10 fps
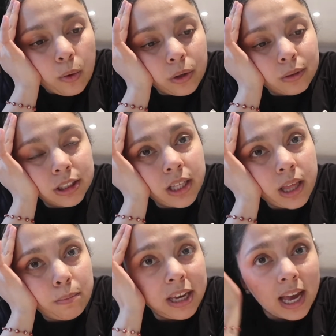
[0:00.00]
we went to
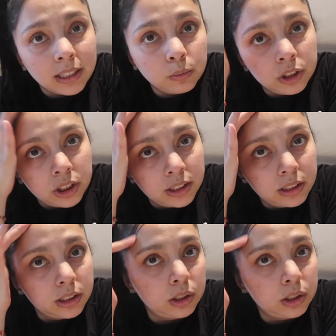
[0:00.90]
the BX, which is the